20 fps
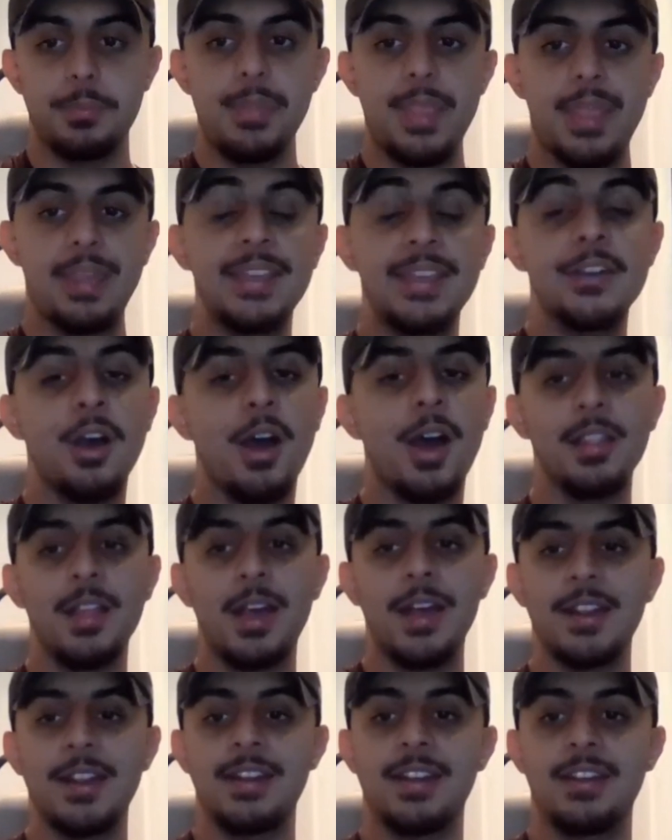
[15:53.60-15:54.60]
He
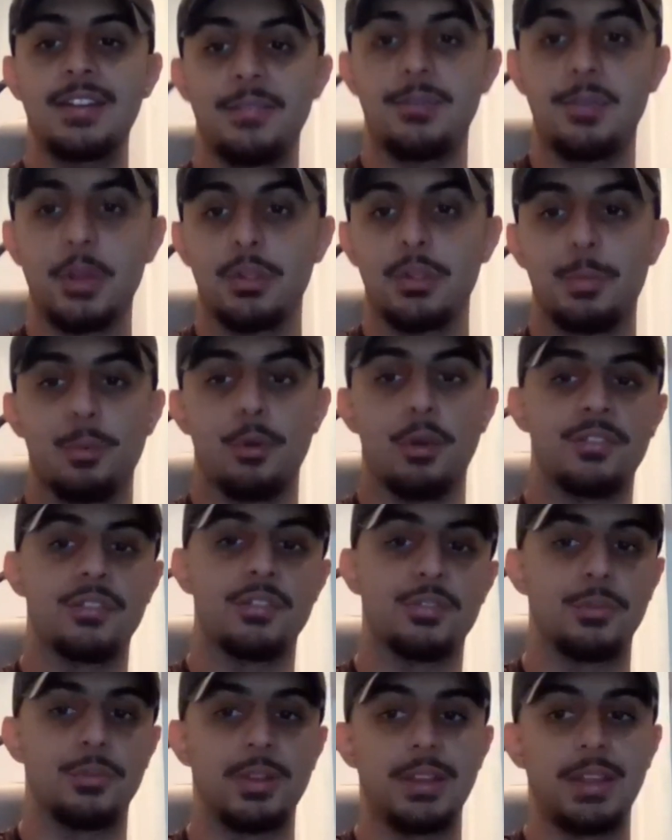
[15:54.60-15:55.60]
highlighted how difficult the
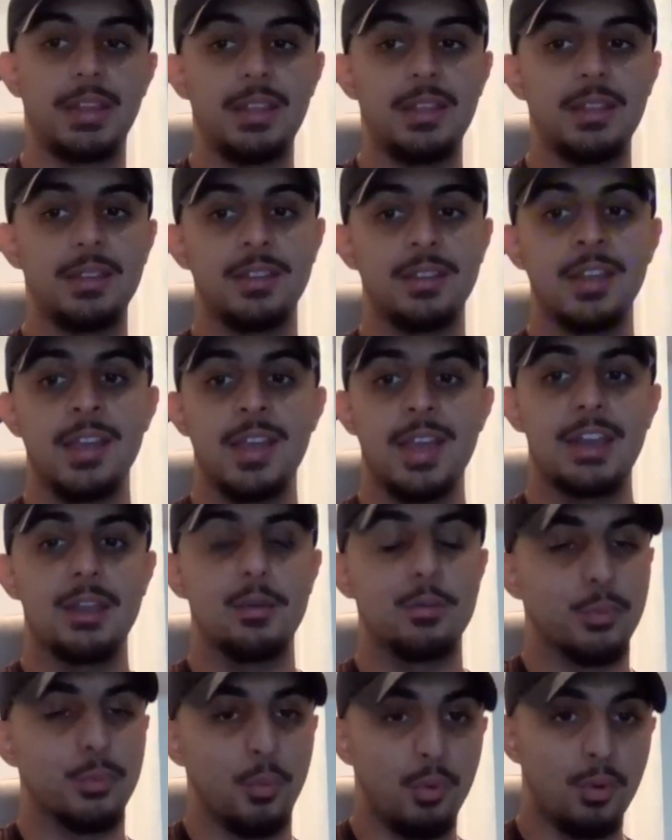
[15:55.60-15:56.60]
process really is, and he
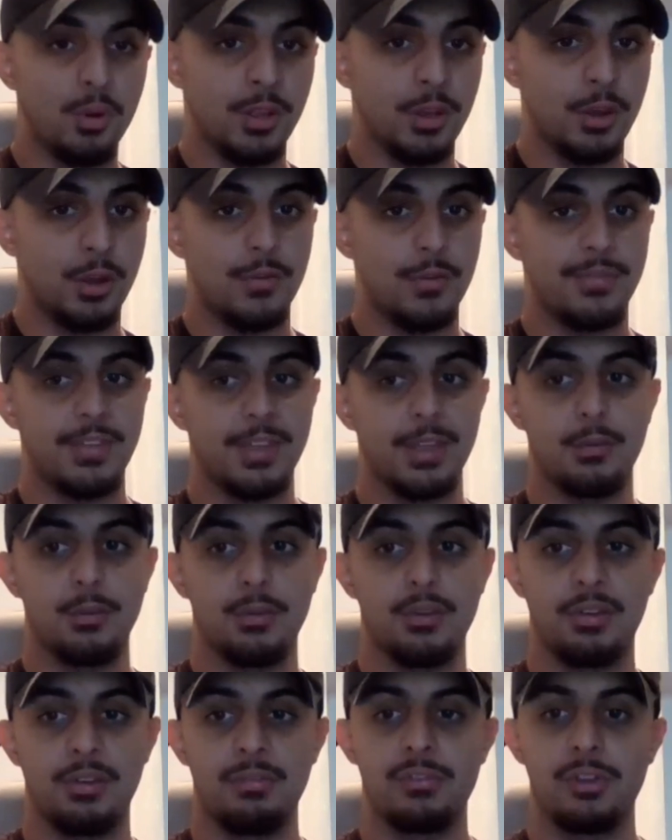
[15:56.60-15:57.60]
was warning off
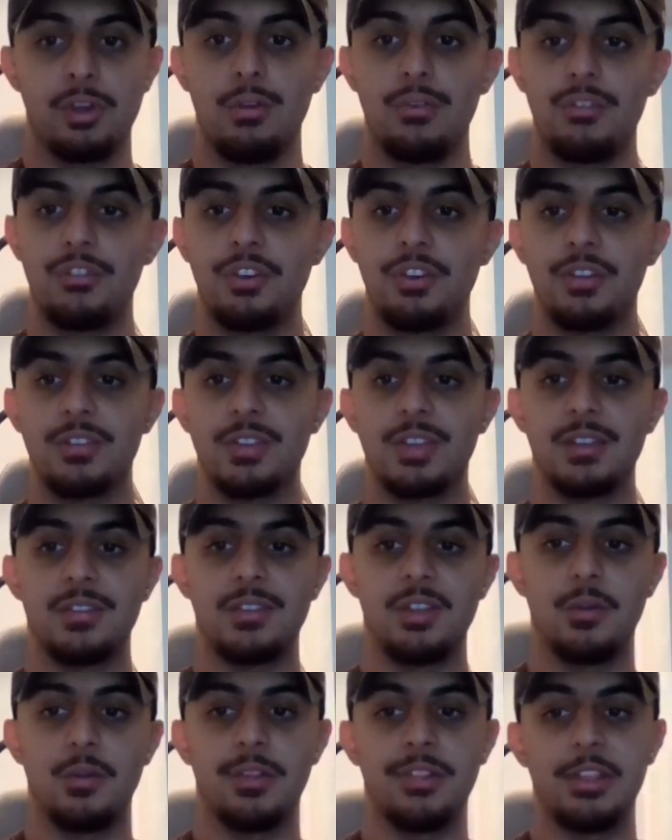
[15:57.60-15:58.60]
inquisitive coaches
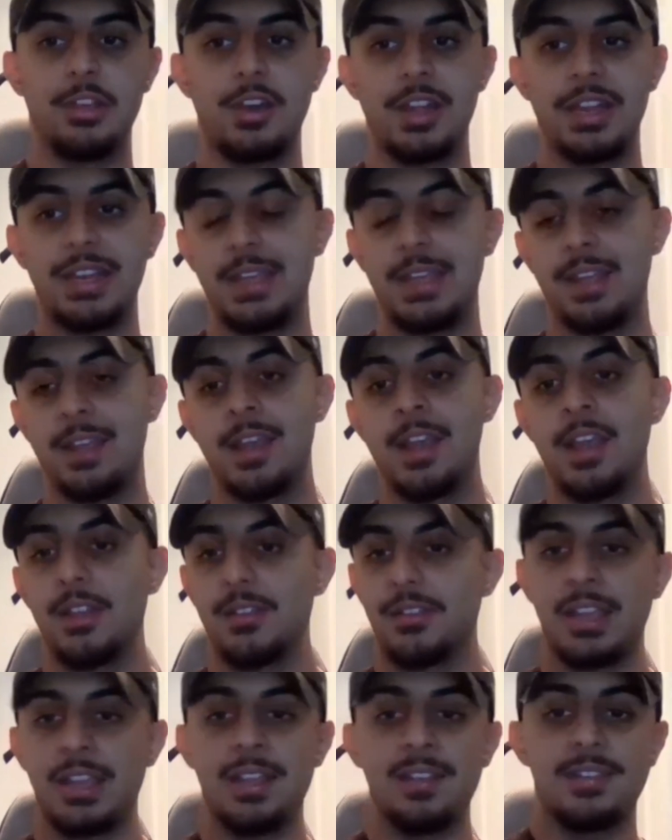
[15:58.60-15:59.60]
considering the idea.
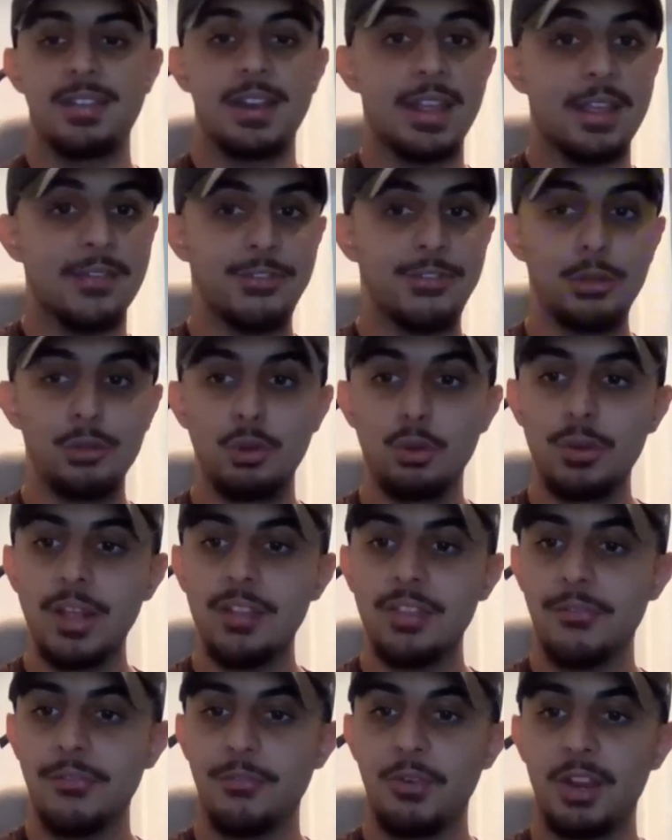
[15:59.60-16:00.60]
So he said, if you look at
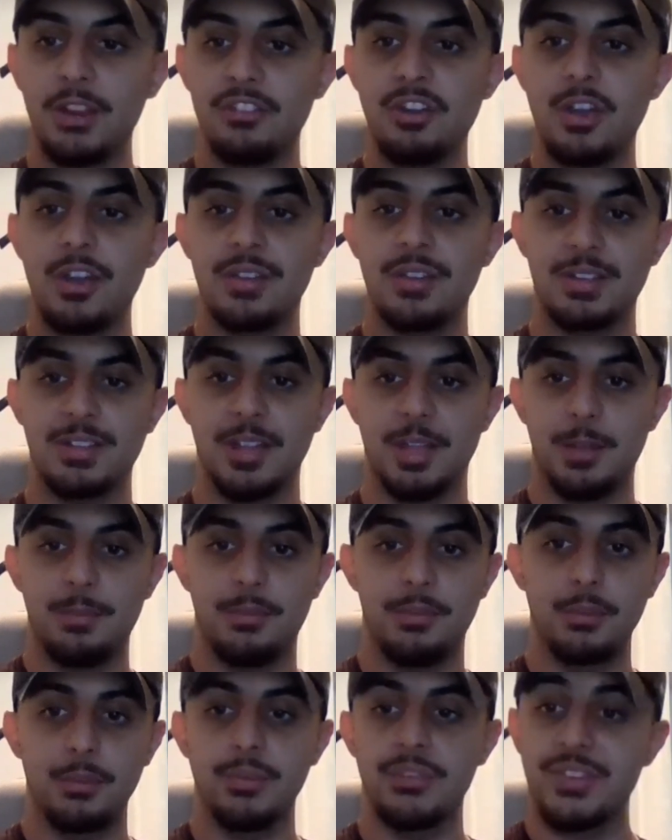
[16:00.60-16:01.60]
the franchise
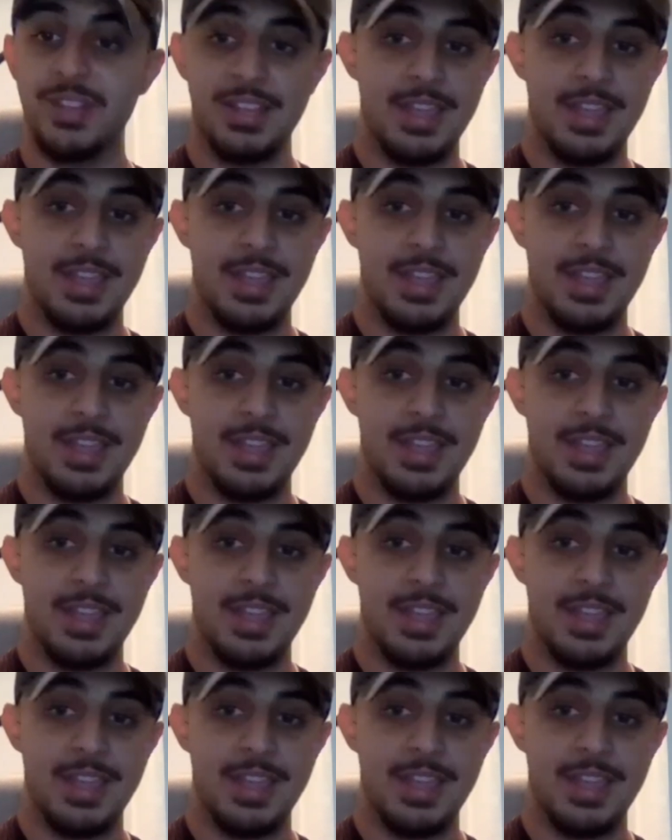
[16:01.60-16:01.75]
clubs, you'll see